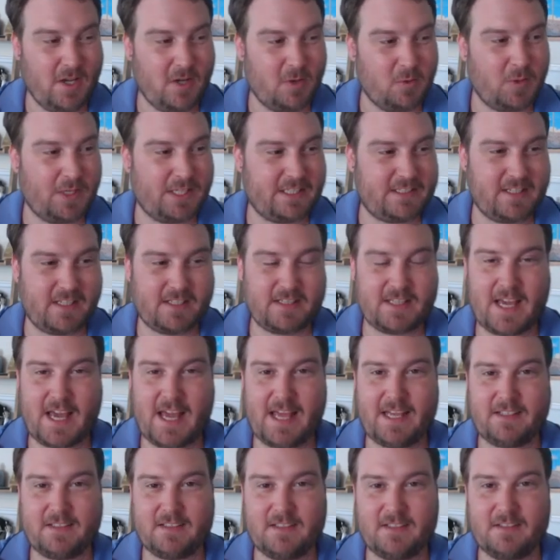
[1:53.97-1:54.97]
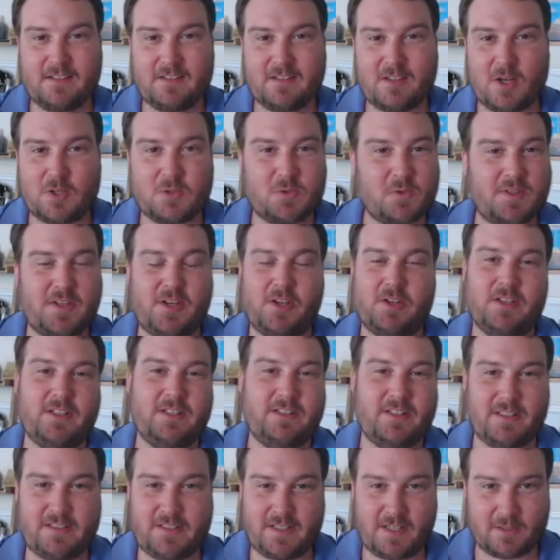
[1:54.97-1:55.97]
We did that. Those were the only
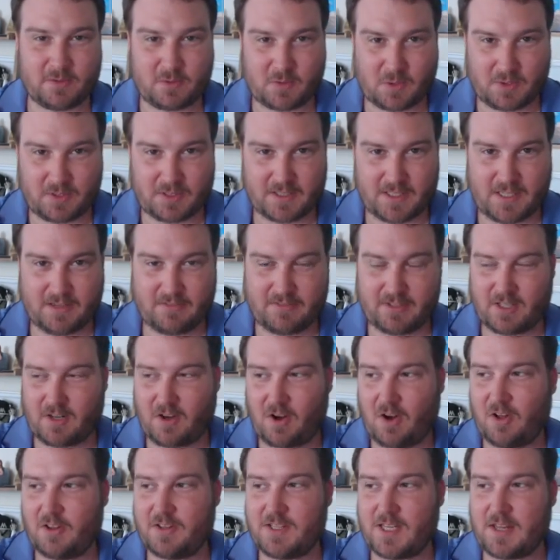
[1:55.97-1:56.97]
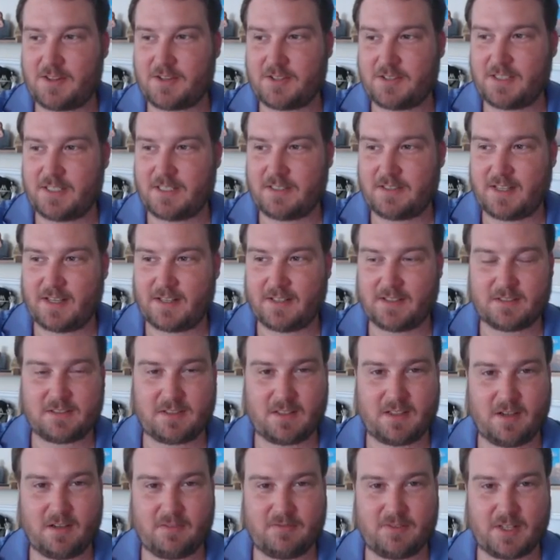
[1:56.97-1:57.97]
details we were given. All the other details
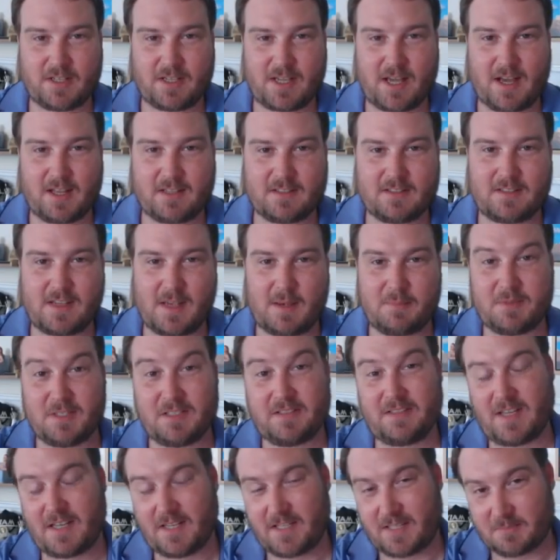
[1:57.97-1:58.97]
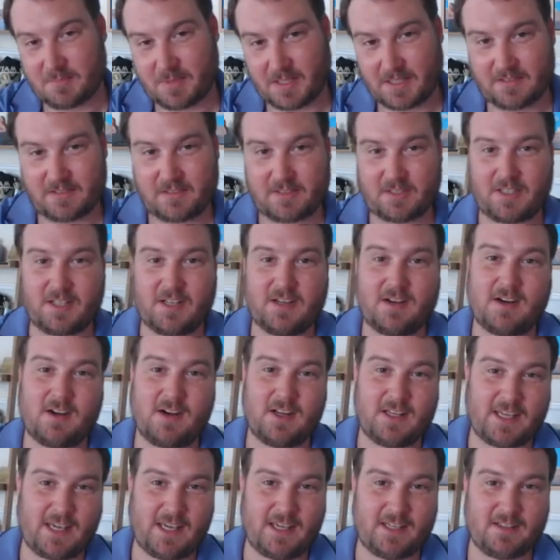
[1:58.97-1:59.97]
of the concept, it taking place during a
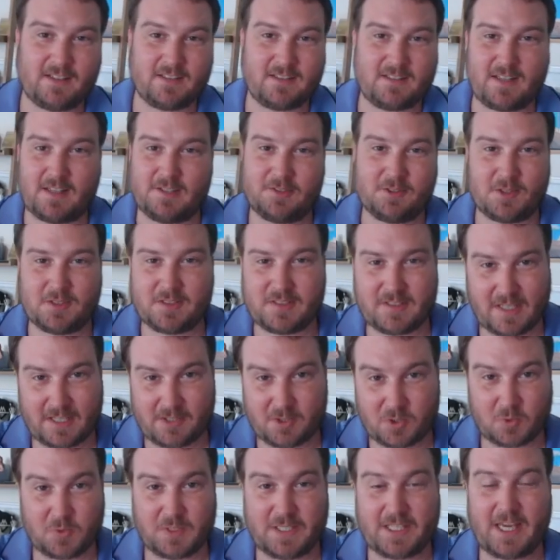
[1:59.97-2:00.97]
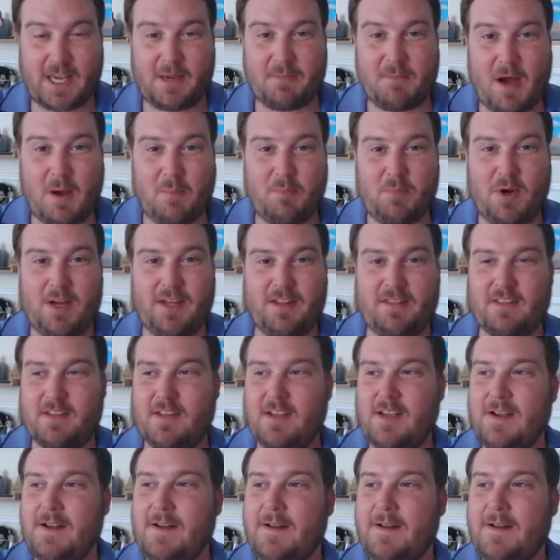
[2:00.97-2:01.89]
hurricane, etc., we came up with.